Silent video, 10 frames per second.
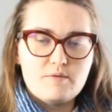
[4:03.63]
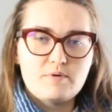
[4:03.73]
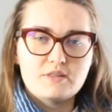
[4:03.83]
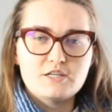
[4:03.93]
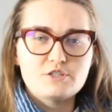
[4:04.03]

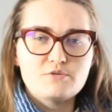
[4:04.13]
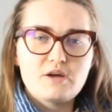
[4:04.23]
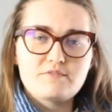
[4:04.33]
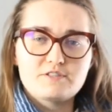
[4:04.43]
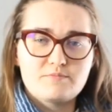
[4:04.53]
but they do
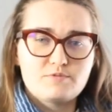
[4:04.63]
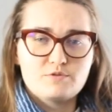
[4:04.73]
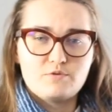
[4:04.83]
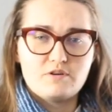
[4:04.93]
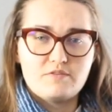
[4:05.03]
have some
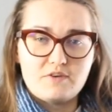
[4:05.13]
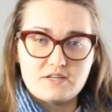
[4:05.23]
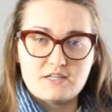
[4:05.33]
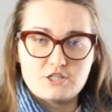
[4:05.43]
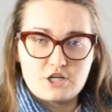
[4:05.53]
sort of
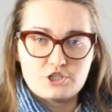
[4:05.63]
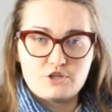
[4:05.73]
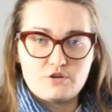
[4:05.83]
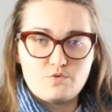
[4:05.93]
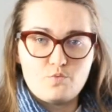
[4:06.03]

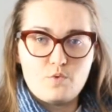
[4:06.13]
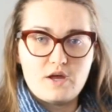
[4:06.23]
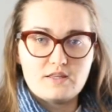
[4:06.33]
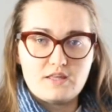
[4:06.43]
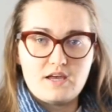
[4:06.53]
indigestion
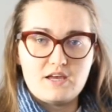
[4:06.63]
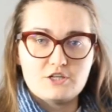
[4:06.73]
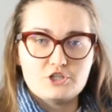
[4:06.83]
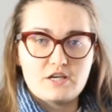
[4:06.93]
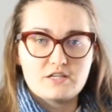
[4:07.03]
when they
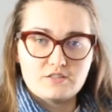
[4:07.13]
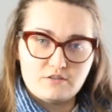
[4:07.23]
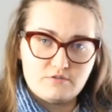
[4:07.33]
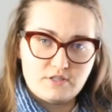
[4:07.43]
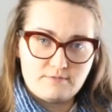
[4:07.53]
ingest
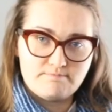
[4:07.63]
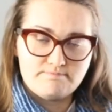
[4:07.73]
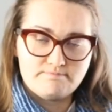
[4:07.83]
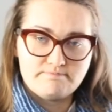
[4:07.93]
gluten.